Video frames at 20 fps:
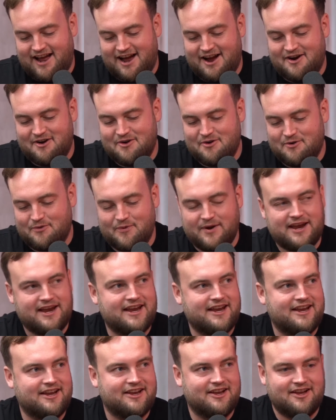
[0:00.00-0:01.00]
how
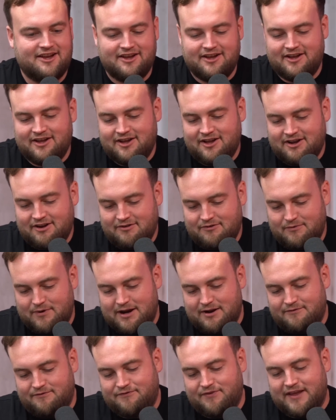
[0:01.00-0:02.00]
we
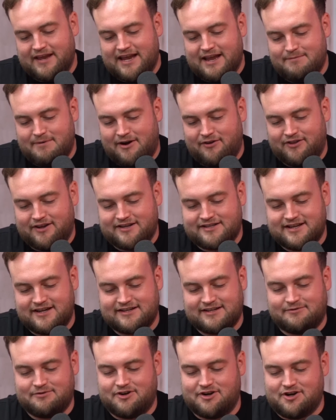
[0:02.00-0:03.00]
think about these
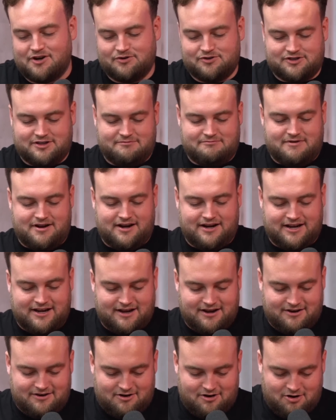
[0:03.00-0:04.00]
things. I'm going to go to the mic
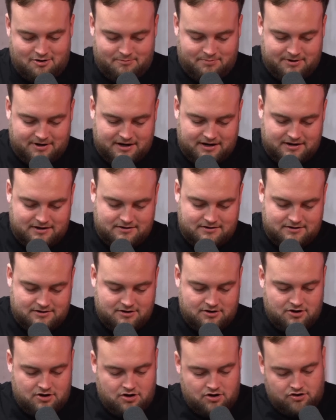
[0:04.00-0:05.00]
here and open it.
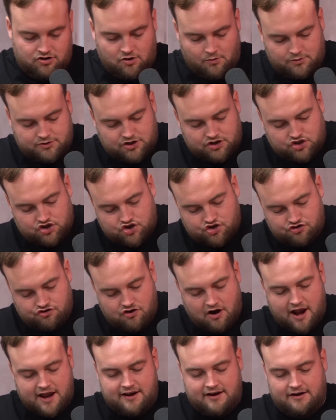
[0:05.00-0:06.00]
There was a
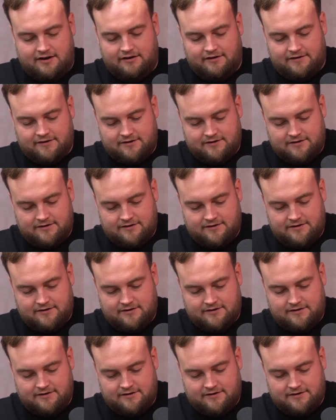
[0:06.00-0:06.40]
trend